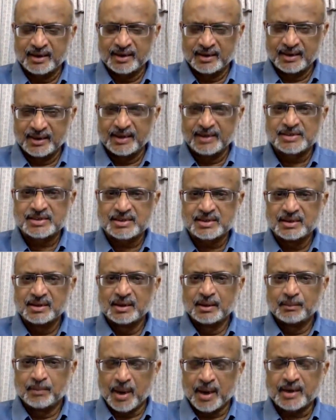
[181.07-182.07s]
needs
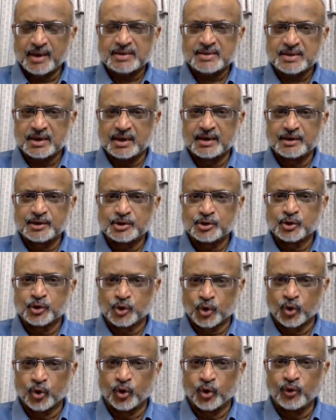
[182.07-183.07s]
Pakistan to
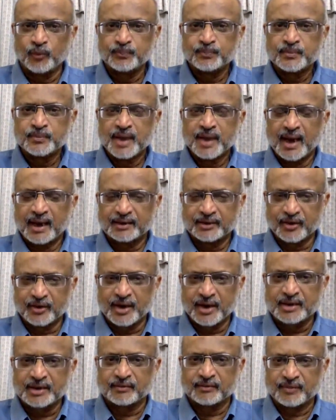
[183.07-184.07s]
grow at a
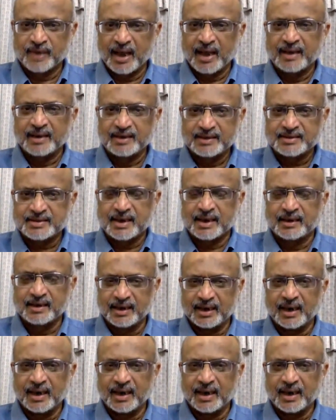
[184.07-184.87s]
rate of 9, 10,